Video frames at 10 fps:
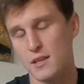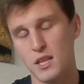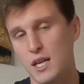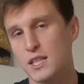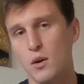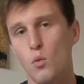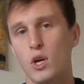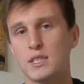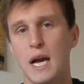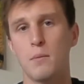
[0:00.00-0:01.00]
luckily it
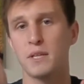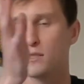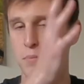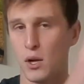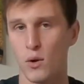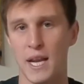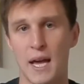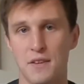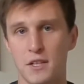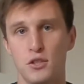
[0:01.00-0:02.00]
worked out because Bitcoin
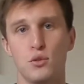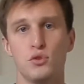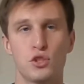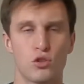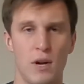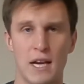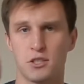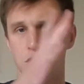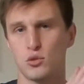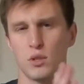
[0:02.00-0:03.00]
had that huge
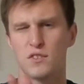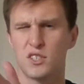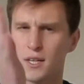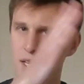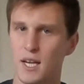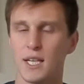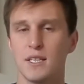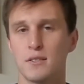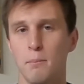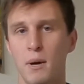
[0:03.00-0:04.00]
correction sort of Sunday night
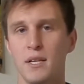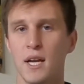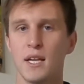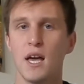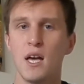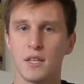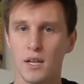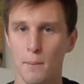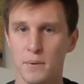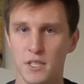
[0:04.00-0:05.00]
into Monday. The
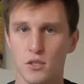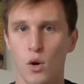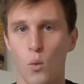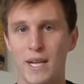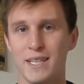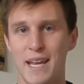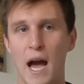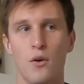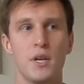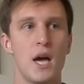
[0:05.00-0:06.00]
companies went
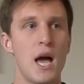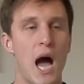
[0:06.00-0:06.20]
down.